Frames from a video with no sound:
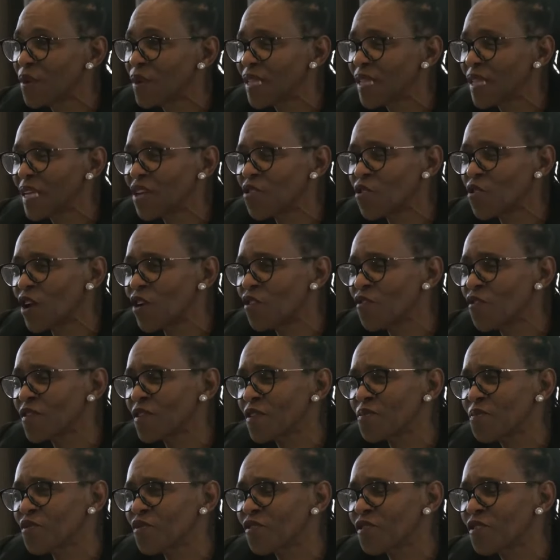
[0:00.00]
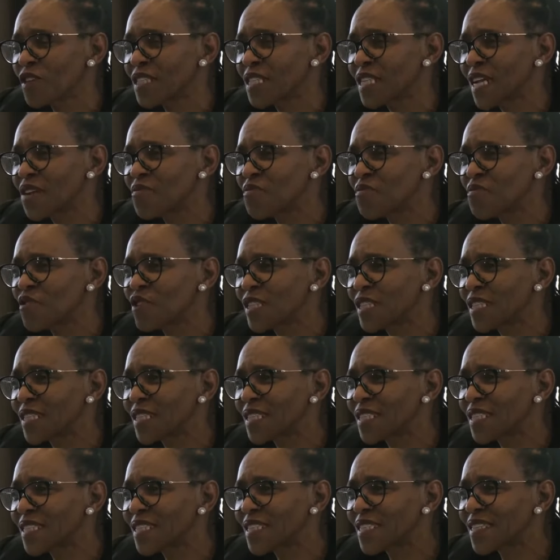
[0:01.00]
But then one of the professional
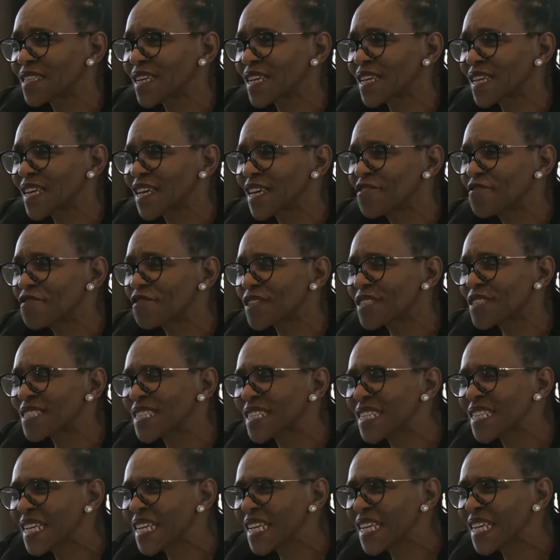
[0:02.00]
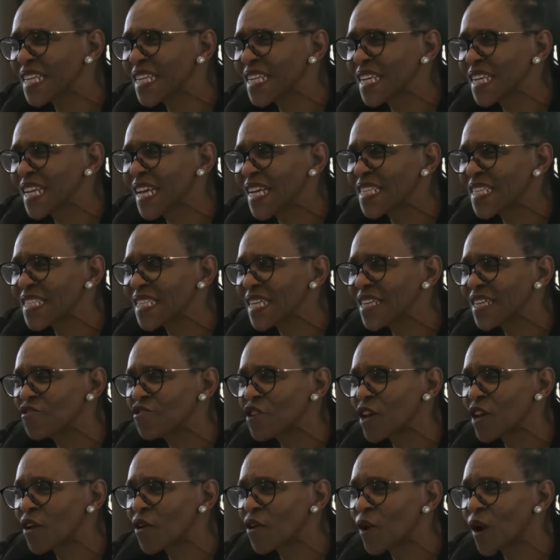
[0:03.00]
bodies have written in and said
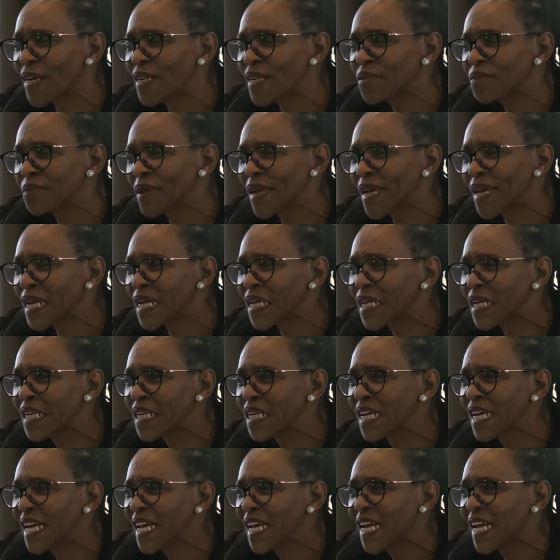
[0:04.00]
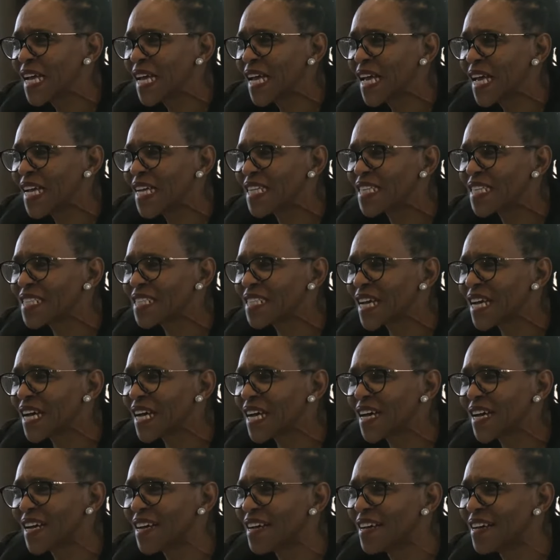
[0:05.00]
you're a white male. And
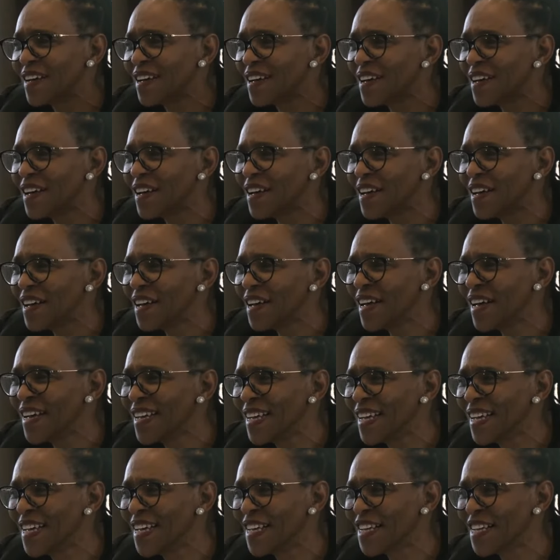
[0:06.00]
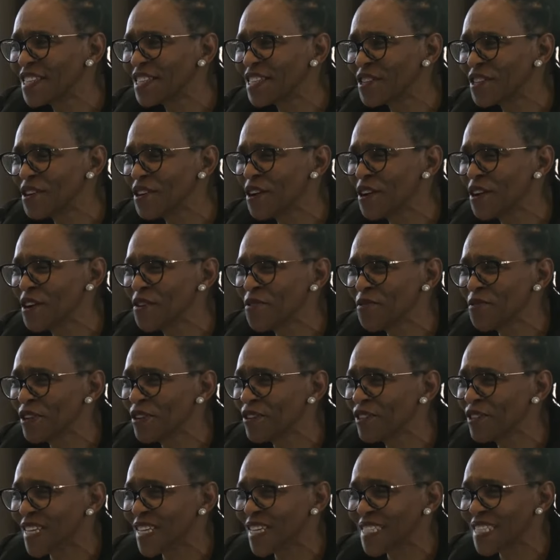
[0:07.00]
so will
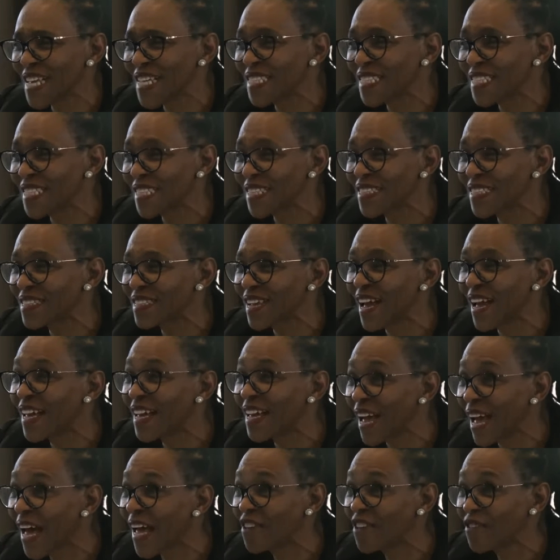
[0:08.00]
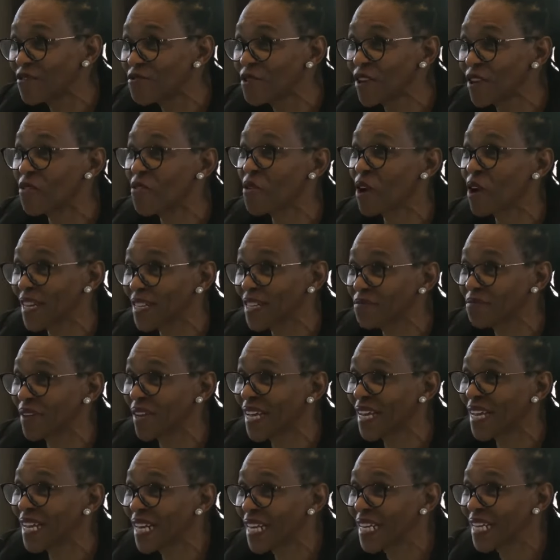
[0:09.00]
you just assist? Are you a white
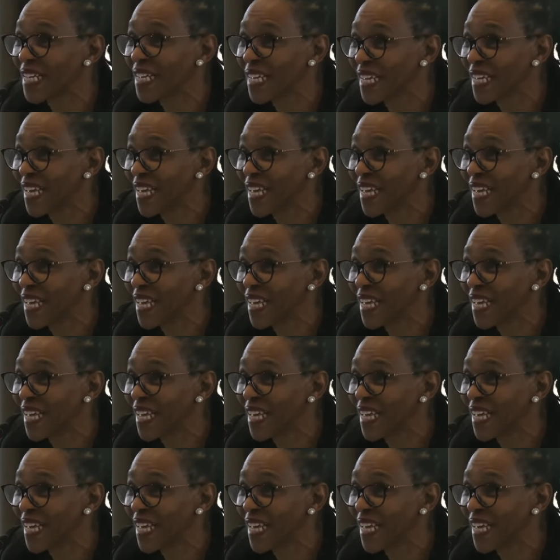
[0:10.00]
male?